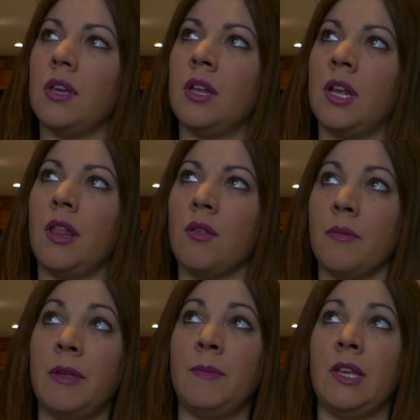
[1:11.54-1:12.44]
And I
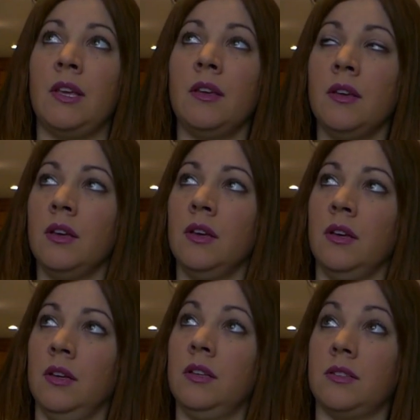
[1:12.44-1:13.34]
thought maybe
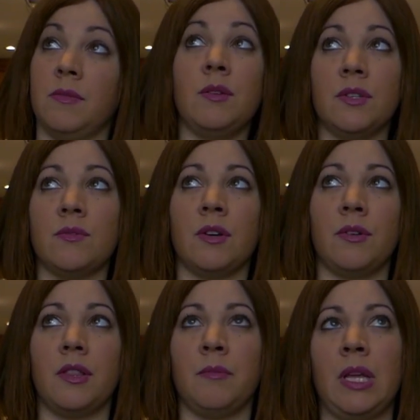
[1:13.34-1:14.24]
something was wrong
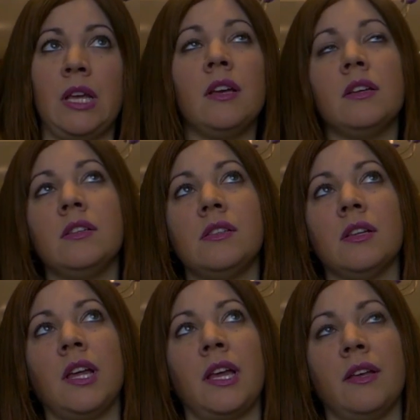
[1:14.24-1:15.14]
with me
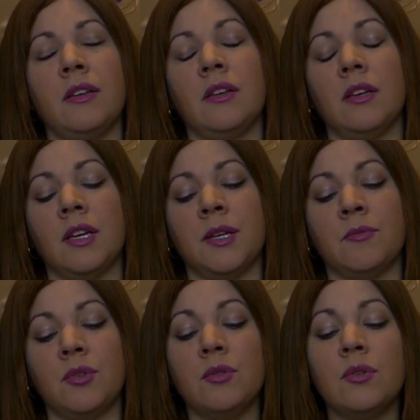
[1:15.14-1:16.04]
till I
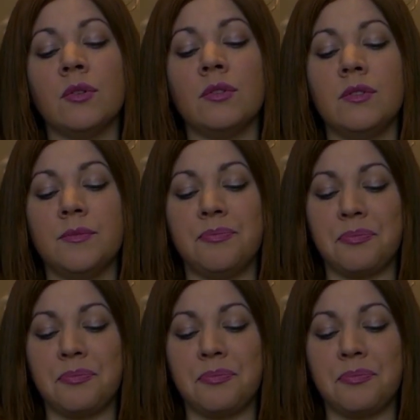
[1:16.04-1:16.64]
Googled